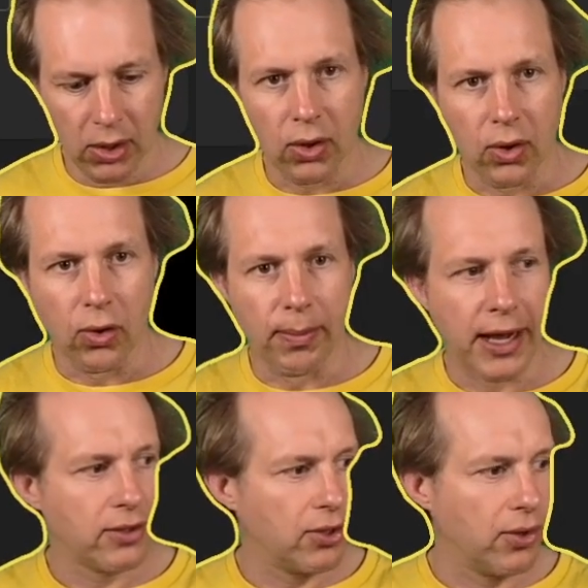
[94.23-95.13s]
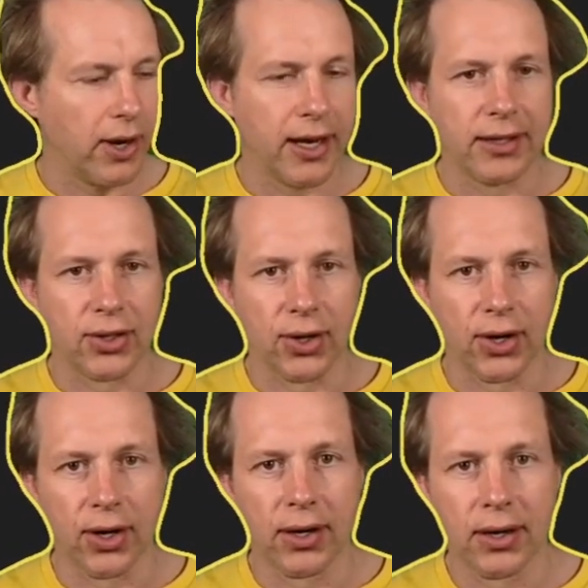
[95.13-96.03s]
go back to your
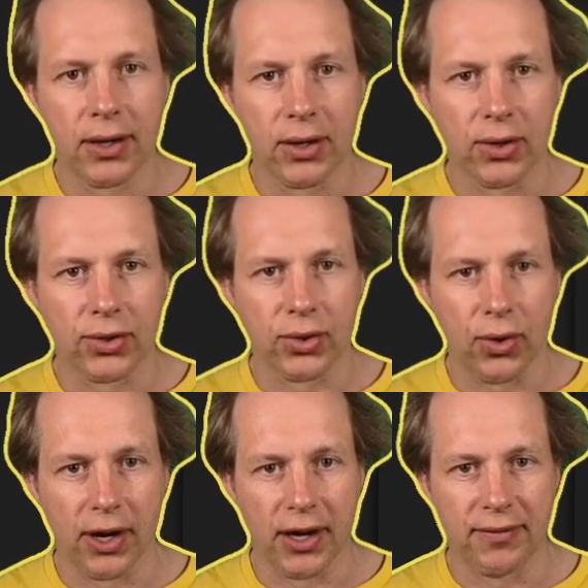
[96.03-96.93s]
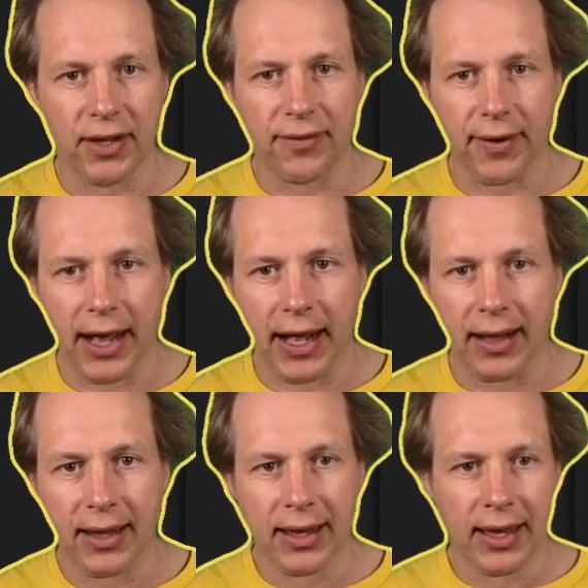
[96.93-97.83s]
editor, go to your env
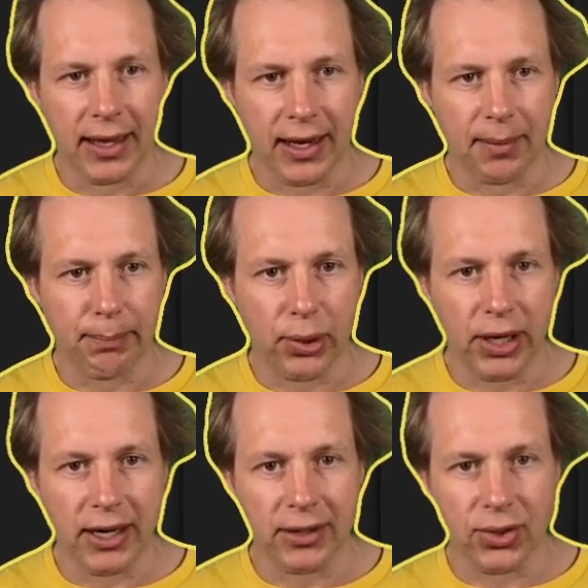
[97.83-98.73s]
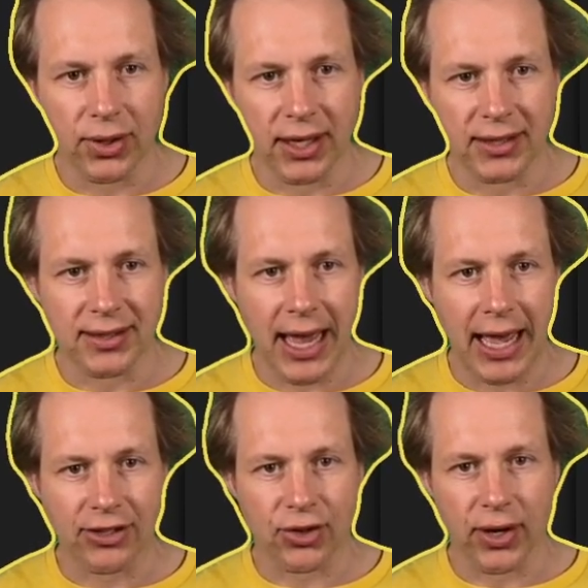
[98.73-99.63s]
file, and then put it into this
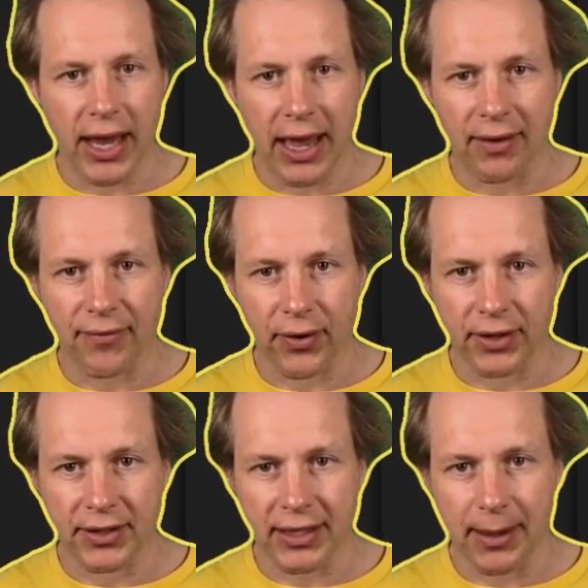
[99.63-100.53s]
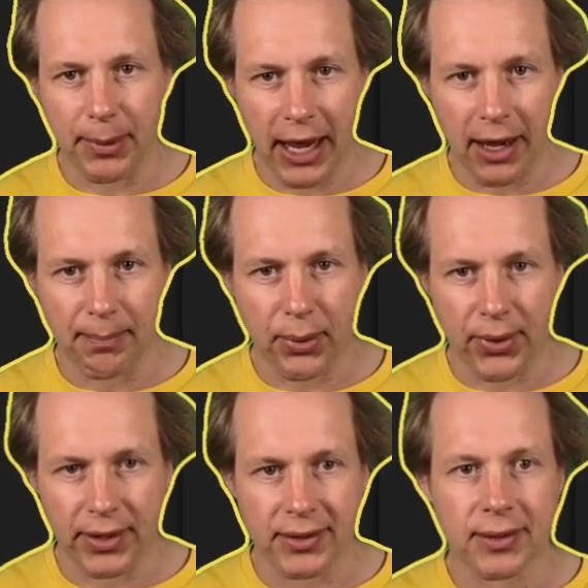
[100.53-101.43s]
Azure AI Inference API endpoint